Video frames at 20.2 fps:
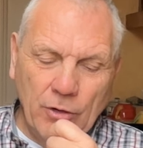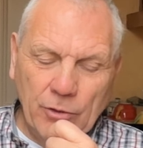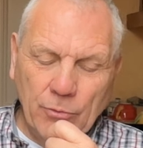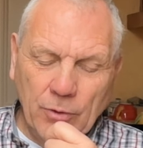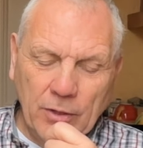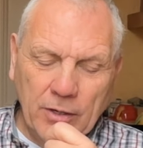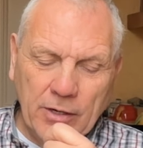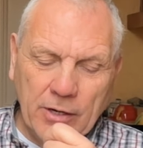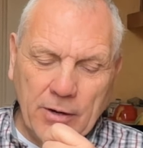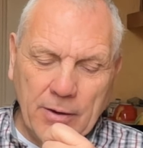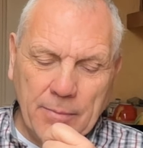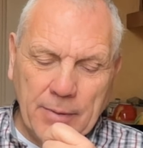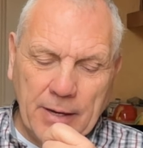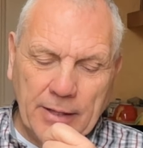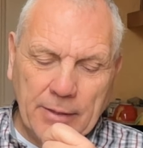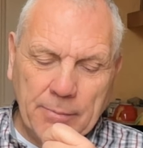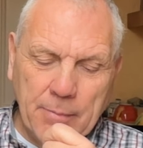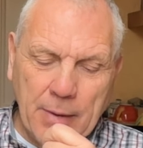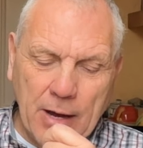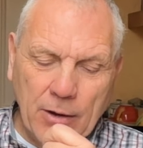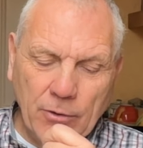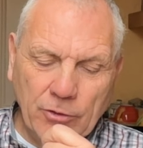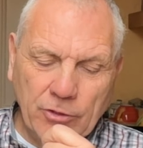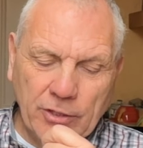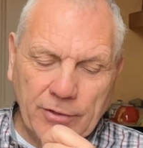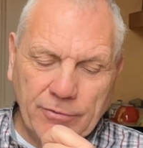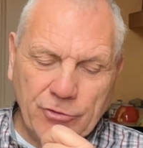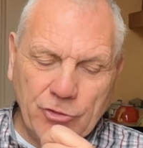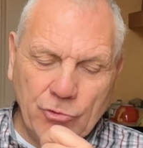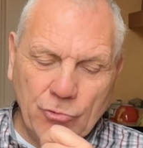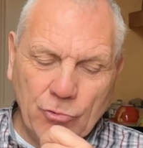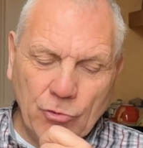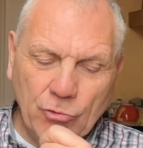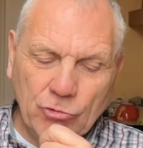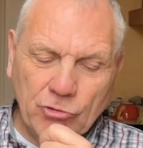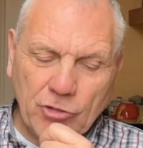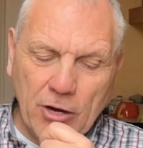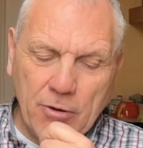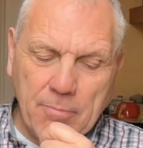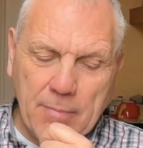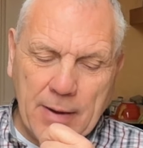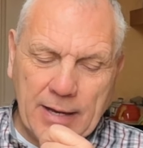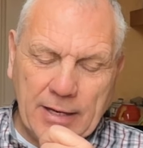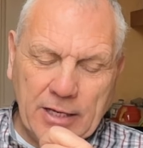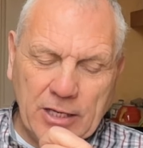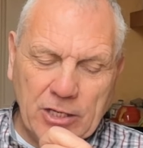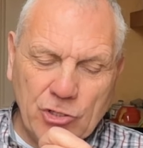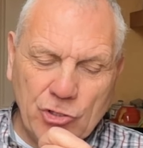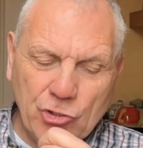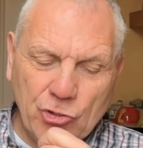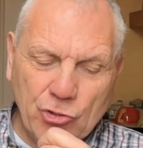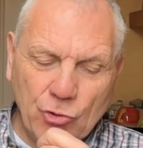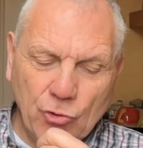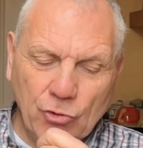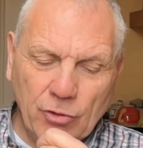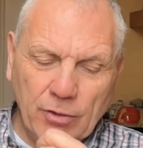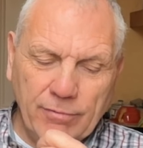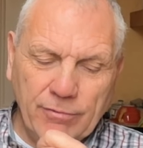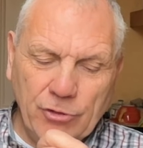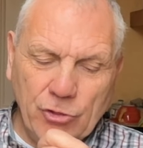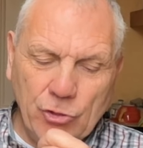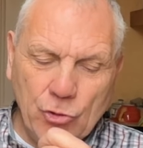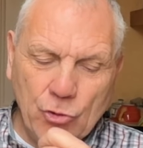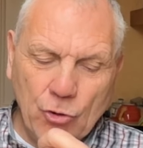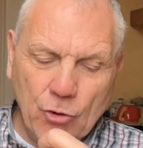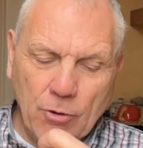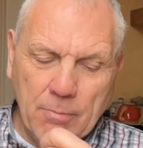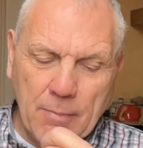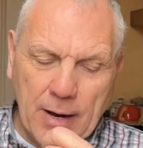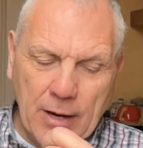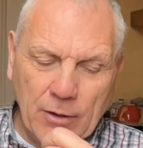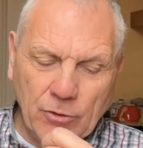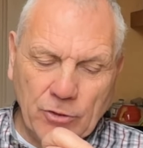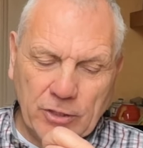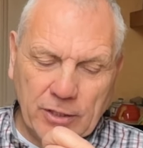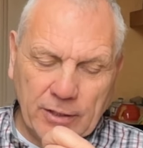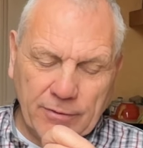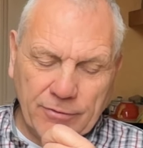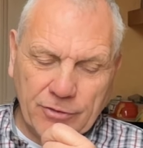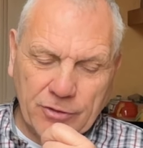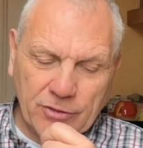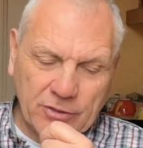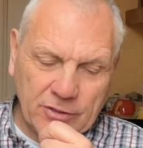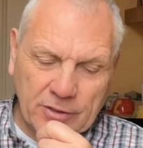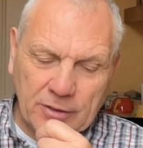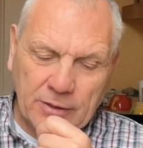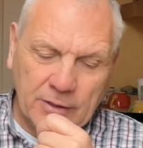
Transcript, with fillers: You want to know about the motives. You're also making sure of your motives.